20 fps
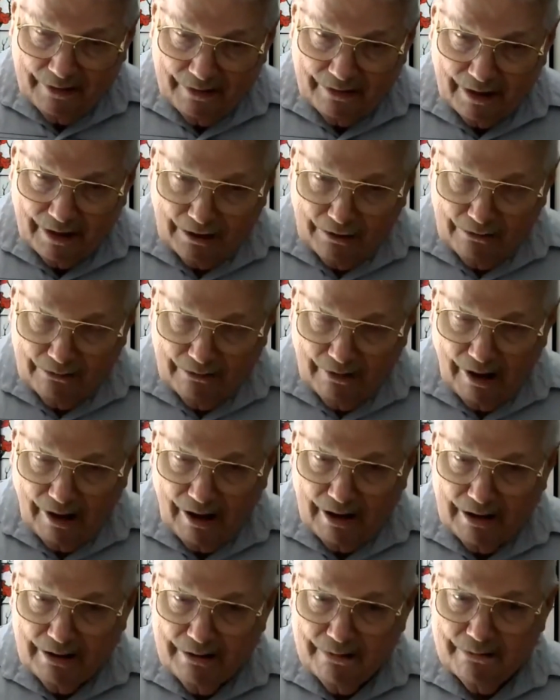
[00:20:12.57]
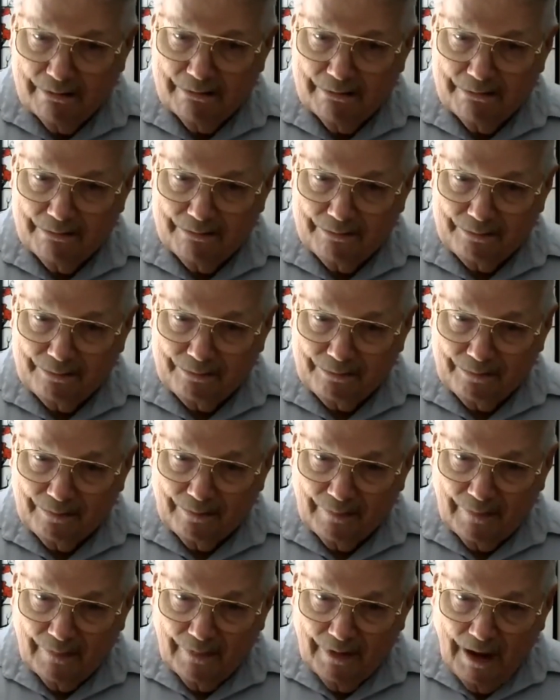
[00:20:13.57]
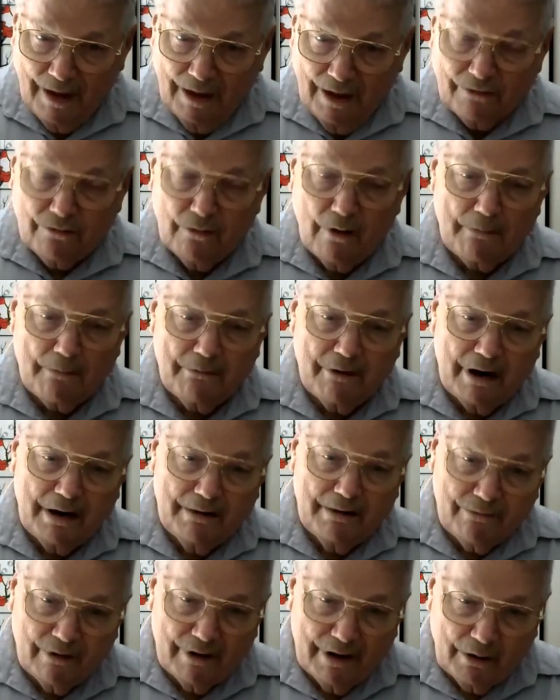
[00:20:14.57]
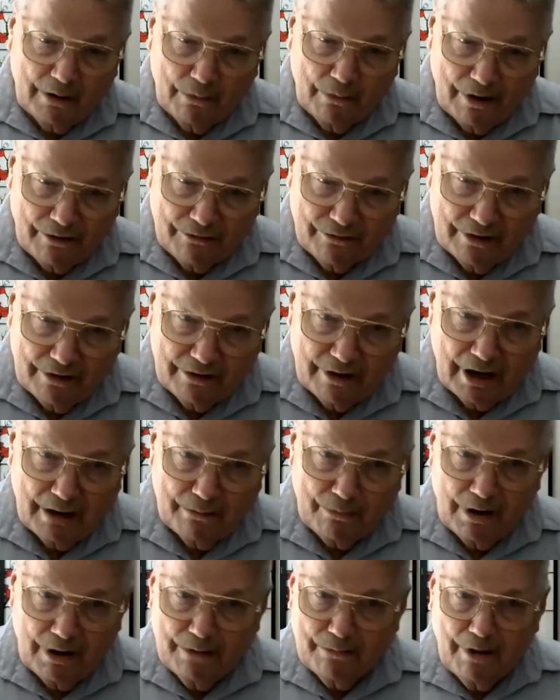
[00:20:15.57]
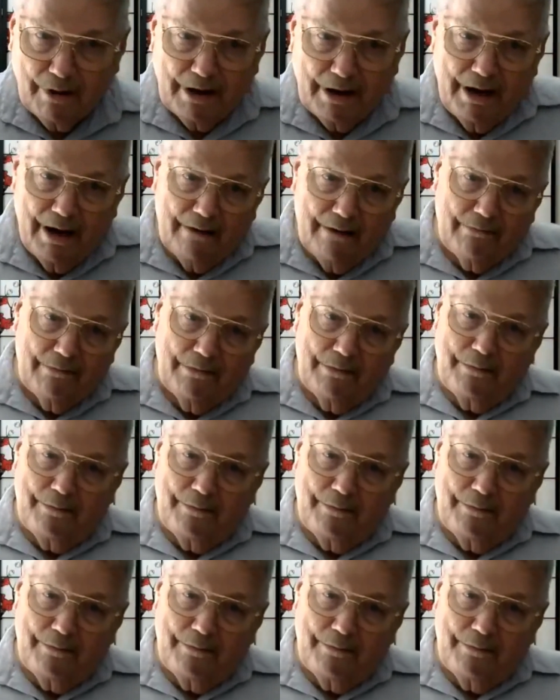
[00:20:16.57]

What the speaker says: Thank you, God. So I'm ready for any questions anybody might have.